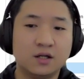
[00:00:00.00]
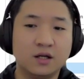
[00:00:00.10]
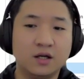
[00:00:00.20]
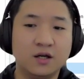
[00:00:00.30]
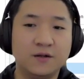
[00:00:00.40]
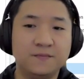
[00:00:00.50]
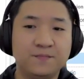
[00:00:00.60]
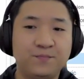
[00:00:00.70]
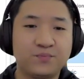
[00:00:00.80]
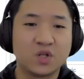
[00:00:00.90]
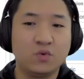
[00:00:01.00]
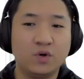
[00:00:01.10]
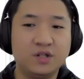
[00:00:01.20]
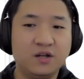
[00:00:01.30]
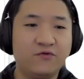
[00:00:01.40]
And
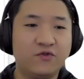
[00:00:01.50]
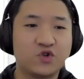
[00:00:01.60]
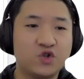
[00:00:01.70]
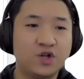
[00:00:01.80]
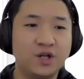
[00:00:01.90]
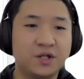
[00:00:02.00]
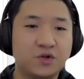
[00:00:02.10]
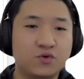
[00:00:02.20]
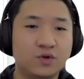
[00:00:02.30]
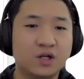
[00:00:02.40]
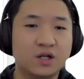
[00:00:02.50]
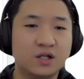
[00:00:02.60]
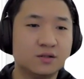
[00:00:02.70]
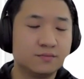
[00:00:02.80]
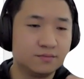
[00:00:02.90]
one thing for sure is
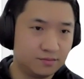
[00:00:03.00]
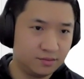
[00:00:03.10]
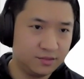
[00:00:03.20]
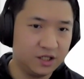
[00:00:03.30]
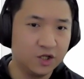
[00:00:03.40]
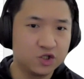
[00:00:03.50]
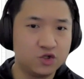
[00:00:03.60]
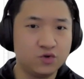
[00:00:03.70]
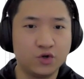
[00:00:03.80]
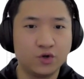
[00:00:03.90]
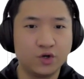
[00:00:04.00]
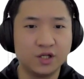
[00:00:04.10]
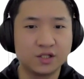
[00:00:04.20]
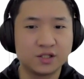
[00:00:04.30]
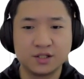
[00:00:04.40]
Google Data Studio
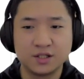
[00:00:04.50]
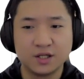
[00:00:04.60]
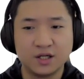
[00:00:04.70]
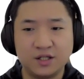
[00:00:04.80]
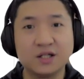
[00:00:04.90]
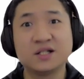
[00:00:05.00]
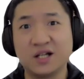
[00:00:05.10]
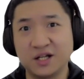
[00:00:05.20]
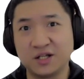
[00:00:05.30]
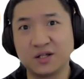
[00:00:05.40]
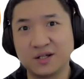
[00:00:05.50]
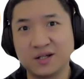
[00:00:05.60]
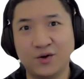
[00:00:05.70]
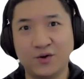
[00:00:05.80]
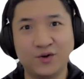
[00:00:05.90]
is just like
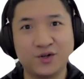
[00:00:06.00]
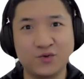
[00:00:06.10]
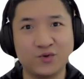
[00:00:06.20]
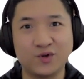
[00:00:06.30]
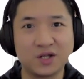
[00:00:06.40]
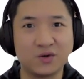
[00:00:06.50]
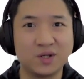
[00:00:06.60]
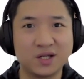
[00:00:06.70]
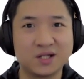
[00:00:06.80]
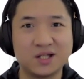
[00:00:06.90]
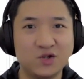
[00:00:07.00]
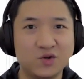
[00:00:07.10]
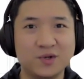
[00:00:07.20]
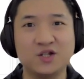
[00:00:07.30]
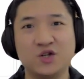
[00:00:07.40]
all the Google services that
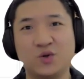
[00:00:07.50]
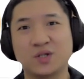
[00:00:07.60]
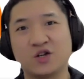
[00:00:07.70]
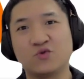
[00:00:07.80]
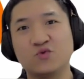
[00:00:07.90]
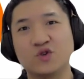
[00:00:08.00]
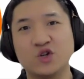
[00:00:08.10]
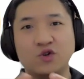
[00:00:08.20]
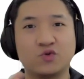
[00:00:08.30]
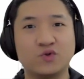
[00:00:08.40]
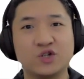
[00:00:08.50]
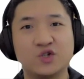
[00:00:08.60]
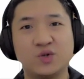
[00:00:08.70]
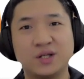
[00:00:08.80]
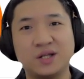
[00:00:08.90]
you've been used, like Google Docs, Google
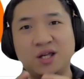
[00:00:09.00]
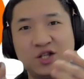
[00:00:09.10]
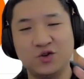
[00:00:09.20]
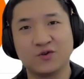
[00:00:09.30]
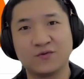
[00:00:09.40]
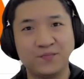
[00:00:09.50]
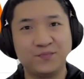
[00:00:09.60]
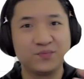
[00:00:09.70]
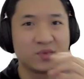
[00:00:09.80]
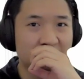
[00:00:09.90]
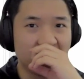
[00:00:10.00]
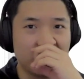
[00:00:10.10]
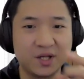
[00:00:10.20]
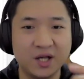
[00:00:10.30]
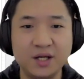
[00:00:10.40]
Sheets in your
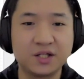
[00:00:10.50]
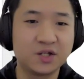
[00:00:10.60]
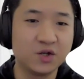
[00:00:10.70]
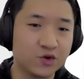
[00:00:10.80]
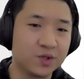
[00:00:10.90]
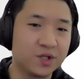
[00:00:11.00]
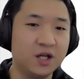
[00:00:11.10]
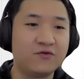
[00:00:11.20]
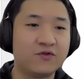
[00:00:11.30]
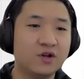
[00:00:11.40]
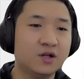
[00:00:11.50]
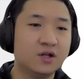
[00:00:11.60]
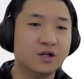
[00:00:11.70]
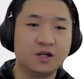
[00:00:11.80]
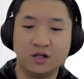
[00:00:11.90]
website is autosave.
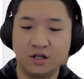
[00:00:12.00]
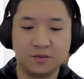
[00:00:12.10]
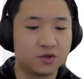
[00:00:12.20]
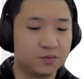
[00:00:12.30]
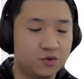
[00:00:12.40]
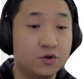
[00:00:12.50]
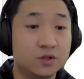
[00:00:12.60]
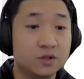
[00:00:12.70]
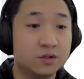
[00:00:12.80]
And I'm going to put the